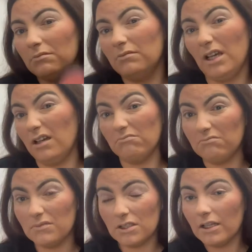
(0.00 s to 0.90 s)
Yeah,
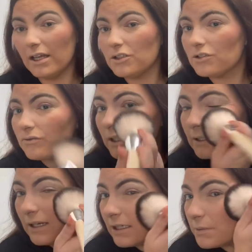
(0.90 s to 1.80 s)
so they're just really
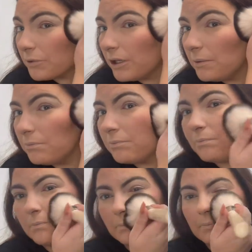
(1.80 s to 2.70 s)
nice, pretty
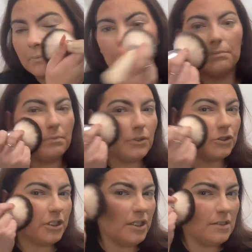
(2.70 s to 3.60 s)

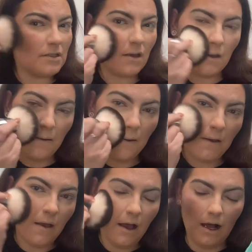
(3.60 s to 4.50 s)
blushes.
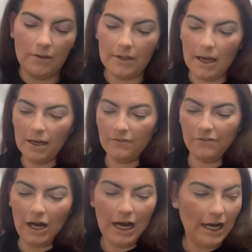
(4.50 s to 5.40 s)
And then for
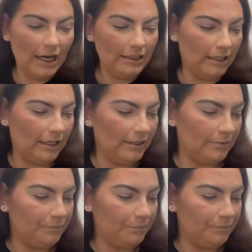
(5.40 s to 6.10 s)
highlight,